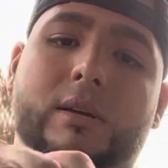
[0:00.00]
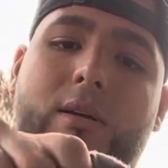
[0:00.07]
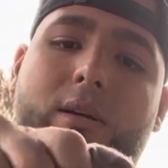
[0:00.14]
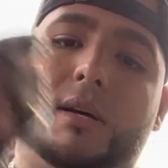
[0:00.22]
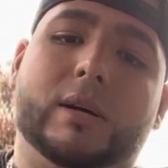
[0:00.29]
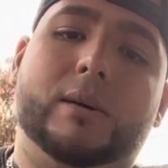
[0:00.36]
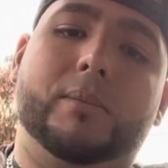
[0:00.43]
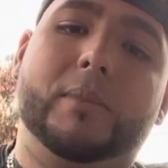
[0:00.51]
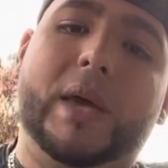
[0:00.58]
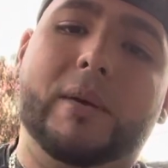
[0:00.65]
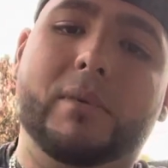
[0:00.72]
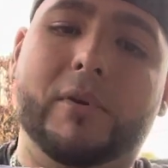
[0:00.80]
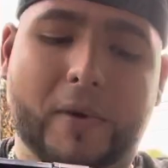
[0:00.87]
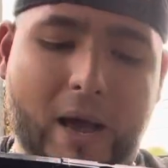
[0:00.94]

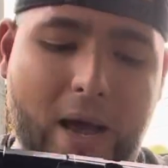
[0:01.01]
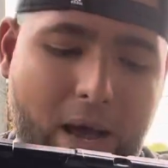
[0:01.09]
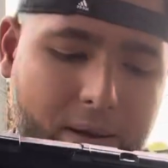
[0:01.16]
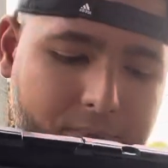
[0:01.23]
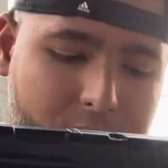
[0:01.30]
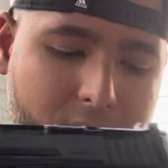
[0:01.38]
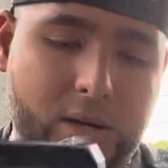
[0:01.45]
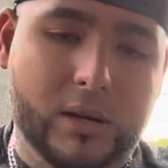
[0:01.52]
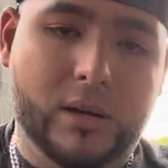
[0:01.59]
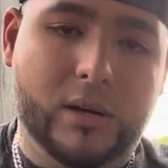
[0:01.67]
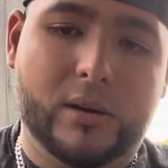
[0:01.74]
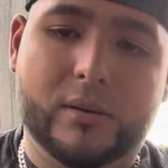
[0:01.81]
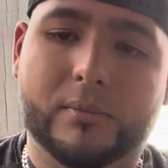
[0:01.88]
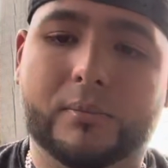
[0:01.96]
Maybe if I have
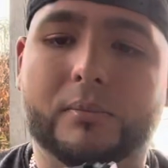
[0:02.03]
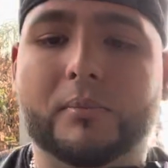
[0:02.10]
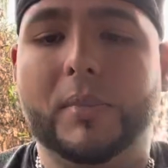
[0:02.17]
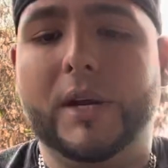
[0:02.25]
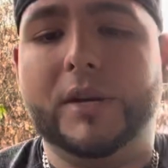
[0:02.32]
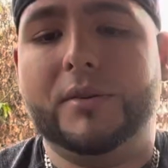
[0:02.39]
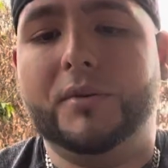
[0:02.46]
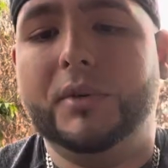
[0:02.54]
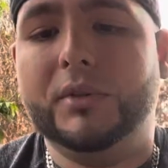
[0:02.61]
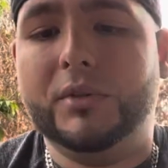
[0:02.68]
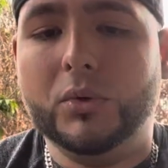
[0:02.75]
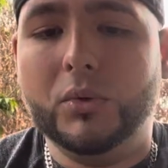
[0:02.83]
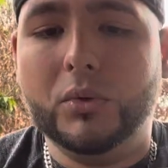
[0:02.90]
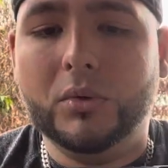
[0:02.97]
the measuring
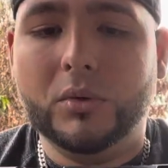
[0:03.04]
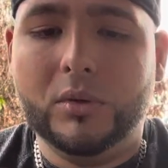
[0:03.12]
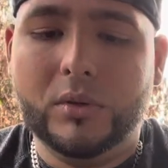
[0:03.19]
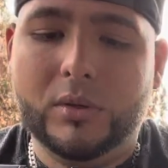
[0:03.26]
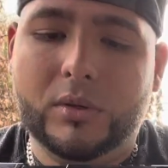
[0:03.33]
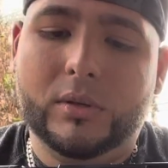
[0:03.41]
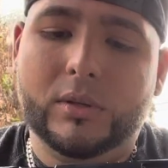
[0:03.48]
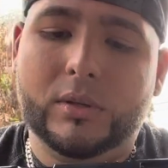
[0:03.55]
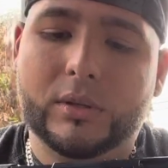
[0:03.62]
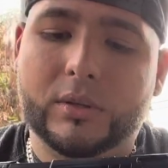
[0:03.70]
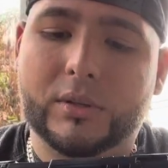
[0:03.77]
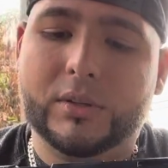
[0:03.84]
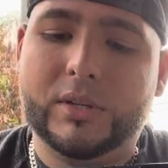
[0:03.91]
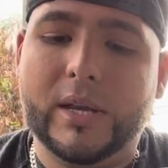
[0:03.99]
tool
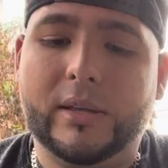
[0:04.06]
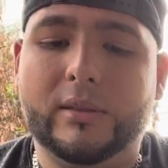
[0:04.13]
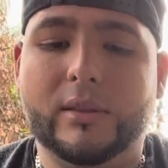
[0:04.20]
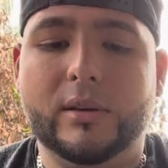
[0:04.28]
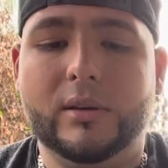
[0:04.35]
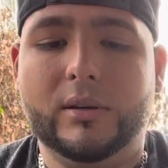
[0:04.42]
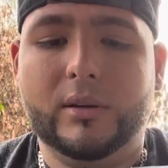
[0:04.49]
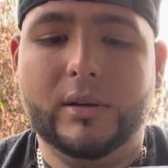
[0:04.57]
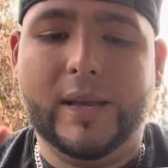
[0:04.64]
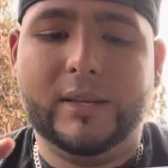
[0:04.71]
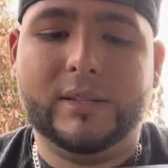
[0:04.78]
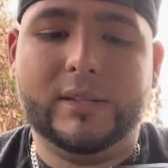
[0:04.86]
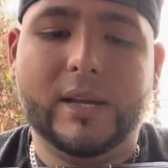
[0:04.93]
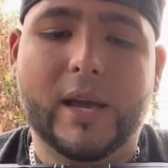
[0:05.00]
to check the
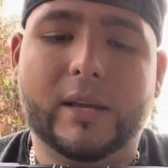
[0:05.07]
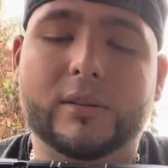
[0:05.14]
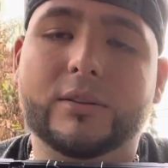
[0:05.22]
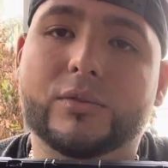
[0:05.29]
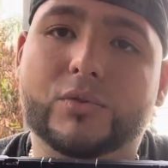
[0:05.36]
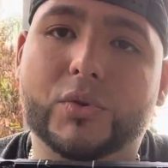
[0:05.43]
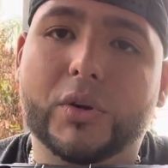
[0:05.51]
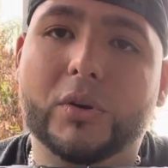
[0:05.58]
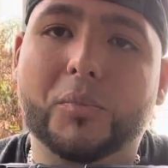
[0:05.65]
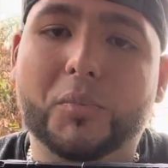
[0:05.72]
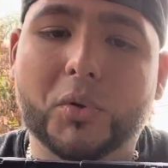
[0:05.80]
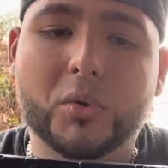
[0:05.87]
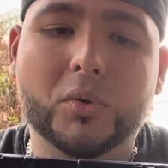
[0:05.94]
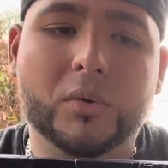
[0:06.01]
exact trigger
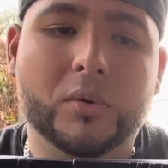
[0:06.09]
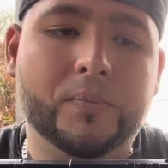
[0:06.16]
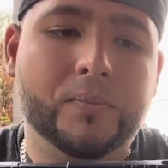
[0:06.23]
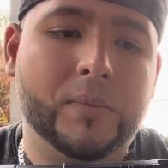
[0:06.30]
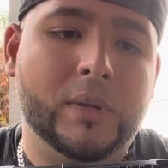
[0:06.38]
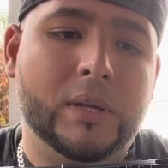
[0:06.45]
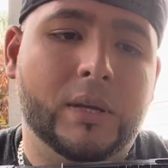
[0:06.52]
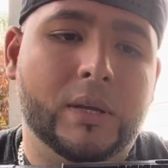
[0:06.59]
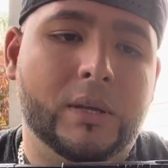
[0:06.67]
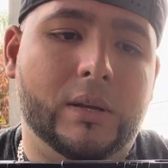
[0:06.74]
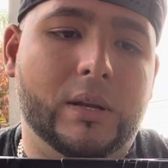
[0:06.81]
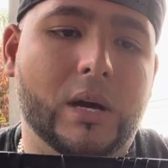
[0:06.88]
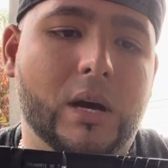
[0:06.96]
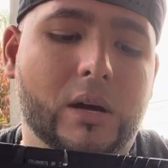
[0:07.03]
pull.
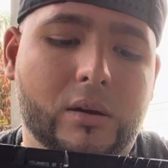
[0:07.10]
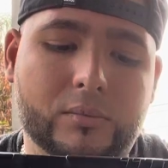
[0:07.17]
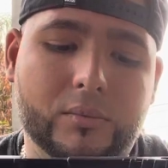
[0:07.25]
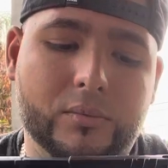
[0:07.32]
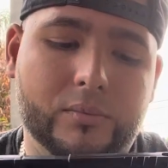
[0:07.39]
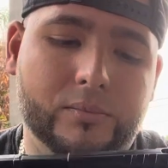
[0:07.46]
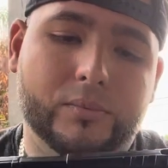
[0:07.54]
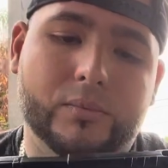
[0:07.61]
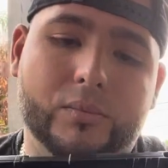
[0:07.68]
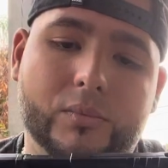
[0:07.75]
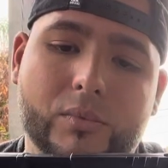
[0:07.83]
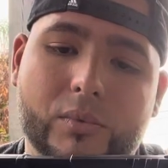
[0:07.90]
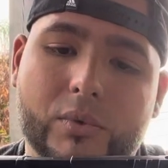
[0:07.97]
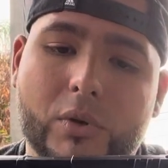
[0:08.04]
Now,
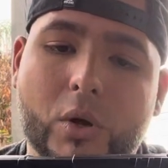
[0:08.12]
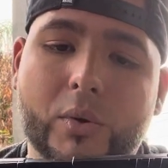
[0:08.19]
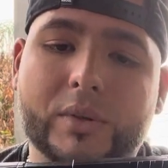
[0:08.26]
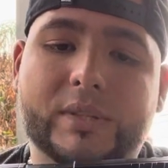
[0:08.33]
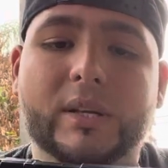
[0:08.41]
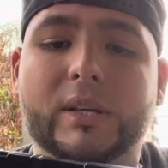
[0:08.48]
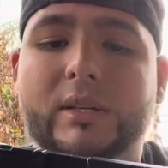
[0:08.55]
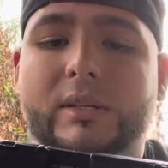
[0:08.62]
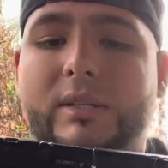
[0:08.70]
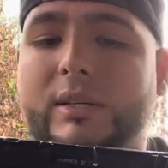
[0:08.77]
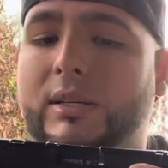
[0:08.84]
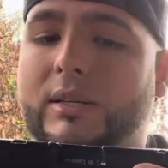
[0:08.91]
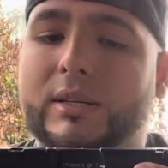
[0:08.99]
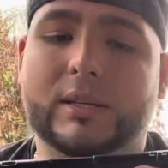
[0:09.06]
notice
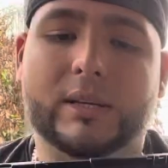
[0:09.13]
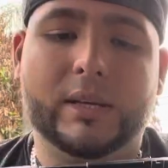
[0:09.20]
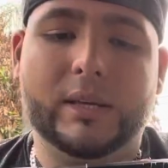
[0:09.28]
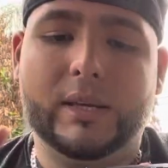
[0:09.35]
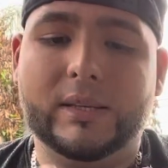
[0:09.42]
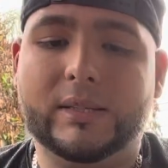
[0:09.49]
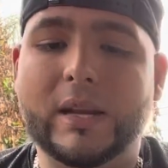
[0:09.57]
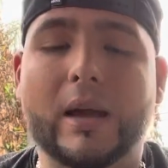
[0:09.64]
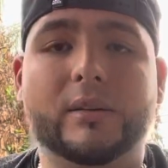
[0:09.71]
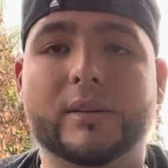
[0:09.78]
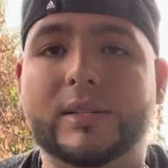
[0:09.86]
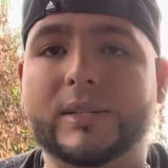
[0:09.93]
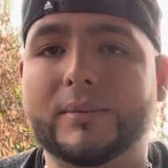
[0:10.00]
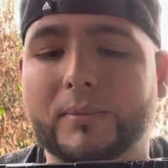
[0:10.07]
this. It's not
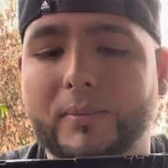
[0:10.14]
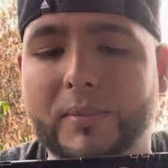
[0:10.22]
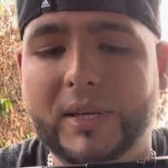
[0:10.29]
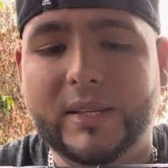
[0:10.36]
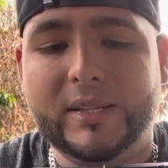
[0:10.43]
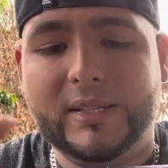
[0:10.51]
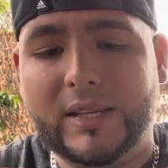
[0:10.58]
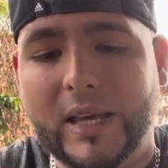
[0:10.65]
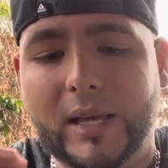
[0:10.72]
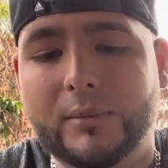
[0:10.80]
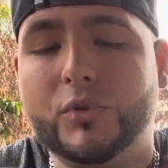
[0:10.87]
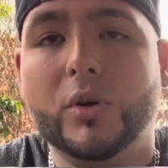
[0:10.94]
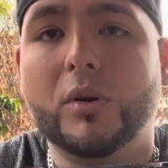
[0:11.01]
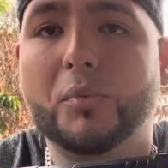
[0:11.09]
going to be the same
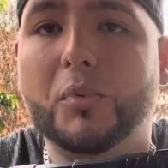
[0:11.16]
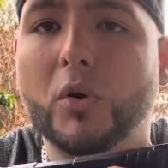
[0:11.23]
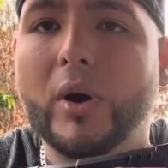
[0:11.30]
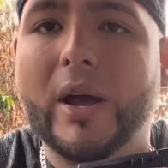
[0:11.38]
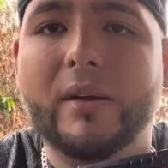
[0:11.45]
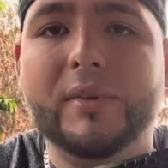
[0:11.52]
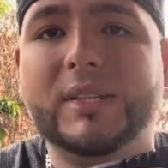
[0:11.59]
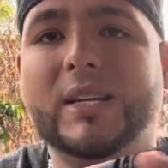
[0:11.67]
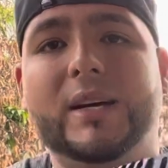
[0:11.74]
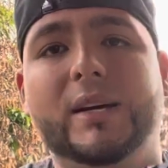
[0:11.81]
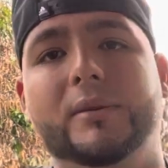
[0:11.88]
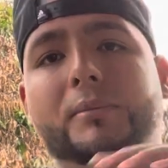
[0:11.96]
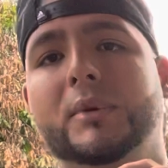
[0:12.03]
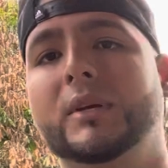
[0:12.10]
trigger pull every
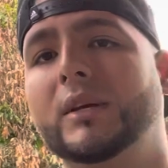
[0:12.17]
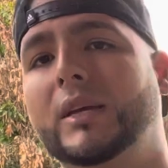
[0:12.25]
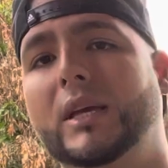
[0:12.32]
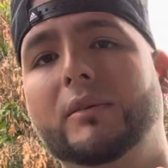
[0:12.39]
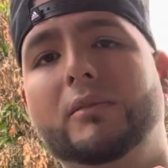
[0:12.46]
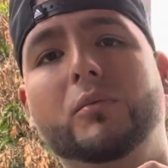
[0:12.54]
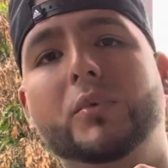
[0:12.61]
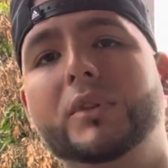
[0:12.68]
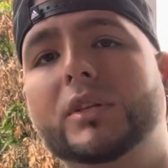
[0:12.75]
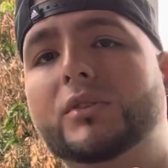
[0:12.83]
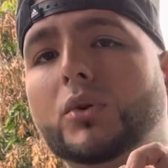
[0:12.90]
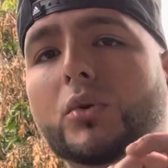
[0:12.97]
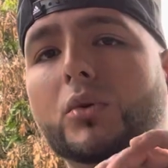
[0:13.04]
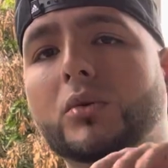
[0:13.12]
time. Even with the
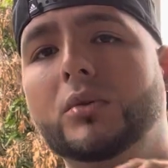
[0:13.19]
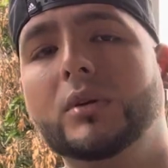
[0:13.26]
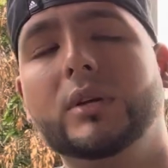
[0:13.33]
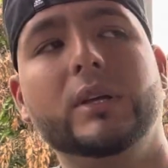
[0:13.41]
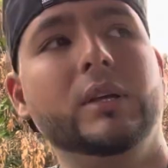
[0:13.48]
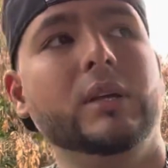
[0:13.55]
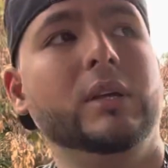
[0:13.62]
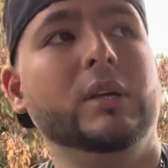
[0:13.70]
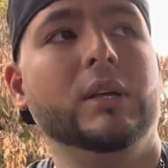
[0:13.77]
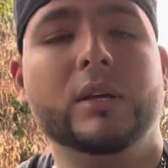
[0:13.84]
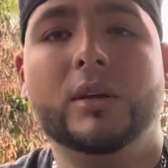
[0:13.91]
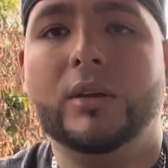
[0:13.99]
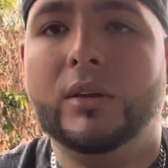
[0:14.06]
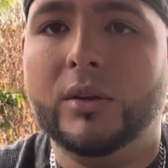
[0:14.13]
tool,
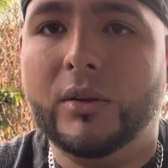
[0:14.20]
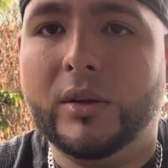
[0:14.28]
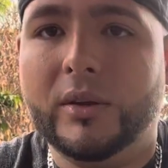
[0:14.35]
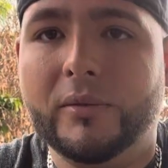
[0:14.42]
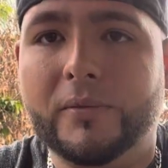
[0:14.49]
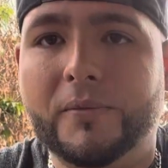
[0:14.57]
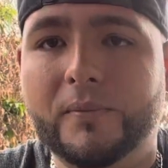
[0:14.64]
you can